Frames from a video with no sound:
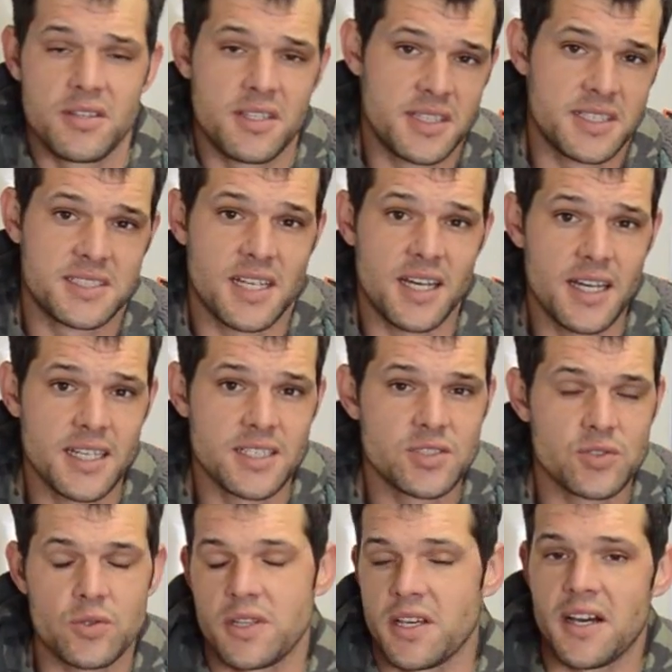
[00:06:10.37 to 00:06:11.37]
the
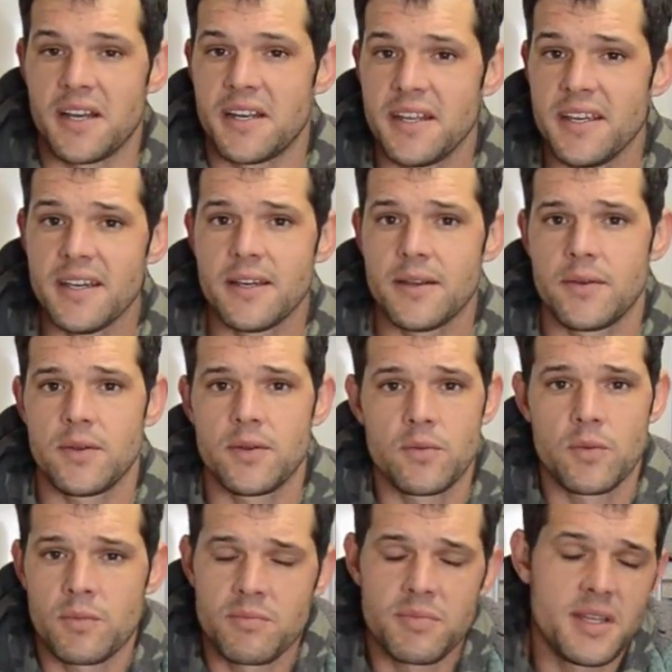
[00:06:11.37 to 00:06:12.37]
designs or the idea.
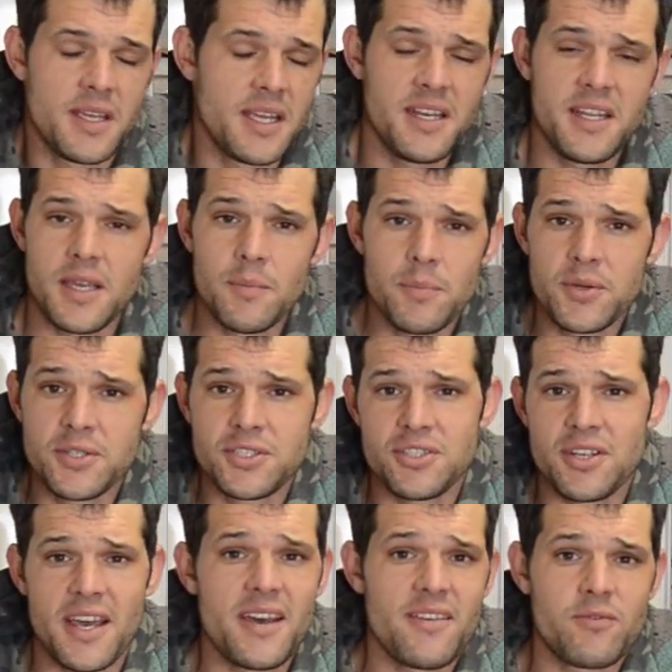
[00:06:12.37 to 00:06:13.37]
Any input
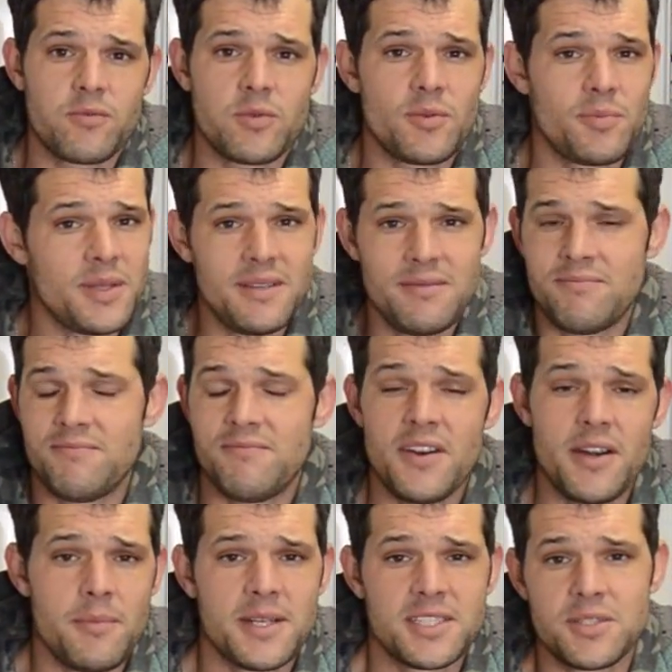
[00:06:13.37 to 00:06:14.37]
you have would be
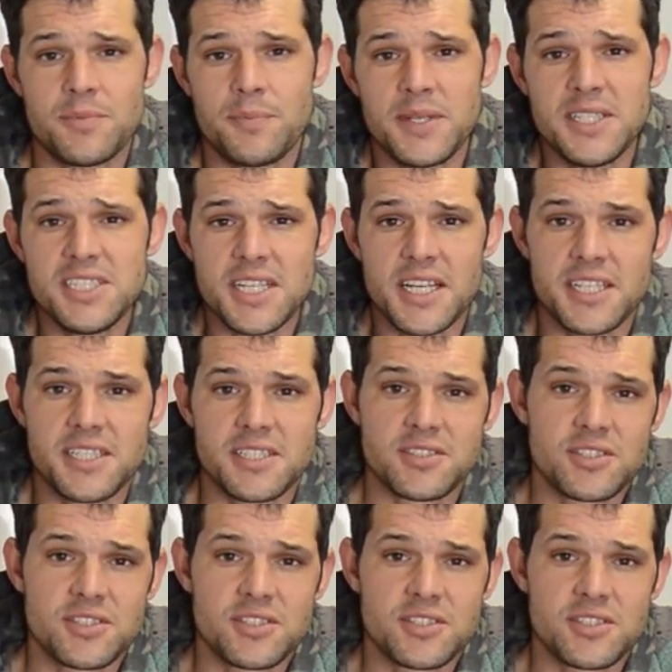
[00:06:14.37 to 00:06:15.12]
very much appreciated.